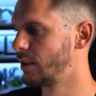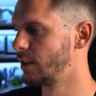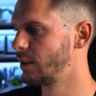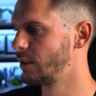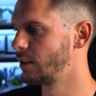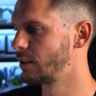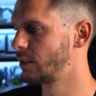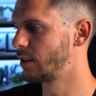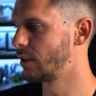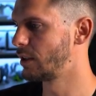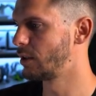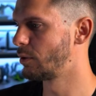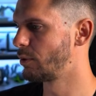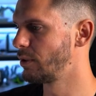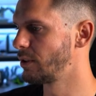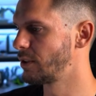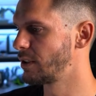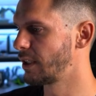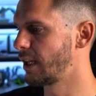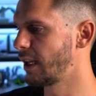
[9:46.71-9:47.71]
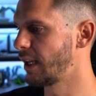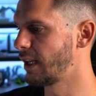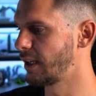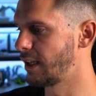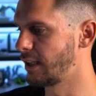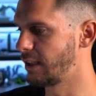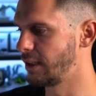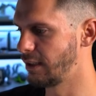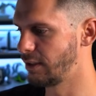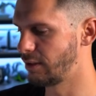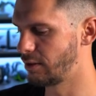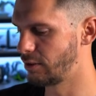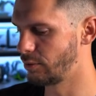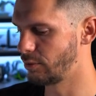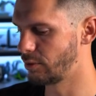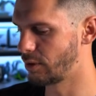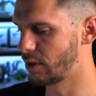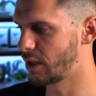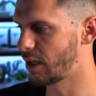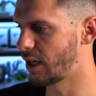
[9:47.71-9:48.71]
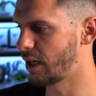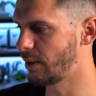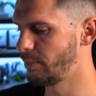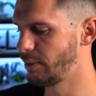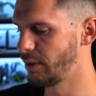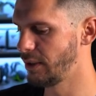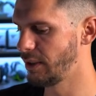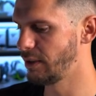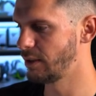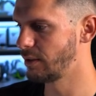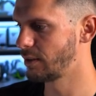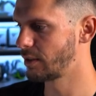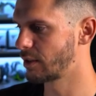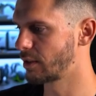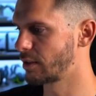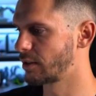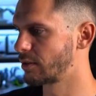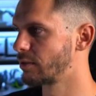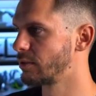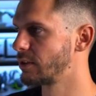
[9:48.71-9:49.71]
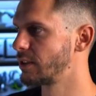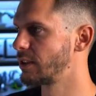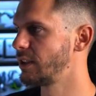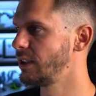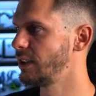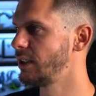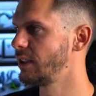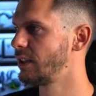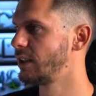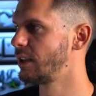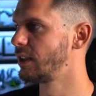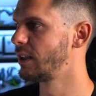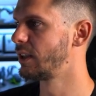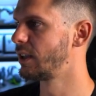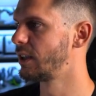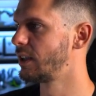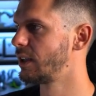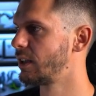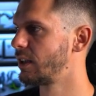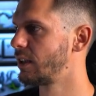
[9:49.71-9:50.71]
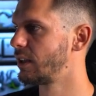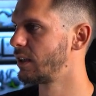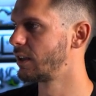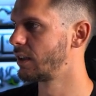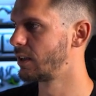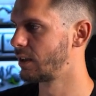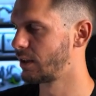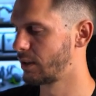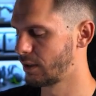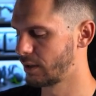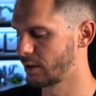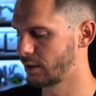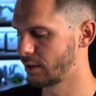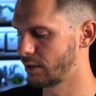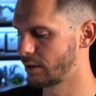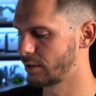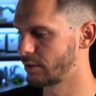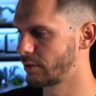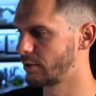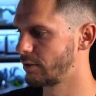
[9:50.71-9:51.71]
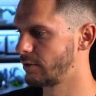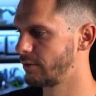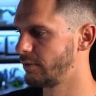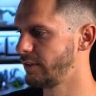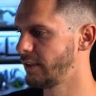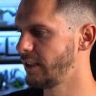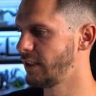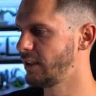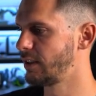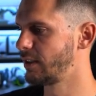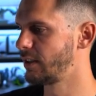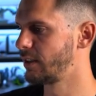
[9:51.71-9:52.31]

So once again, I need to copy, control C, control V,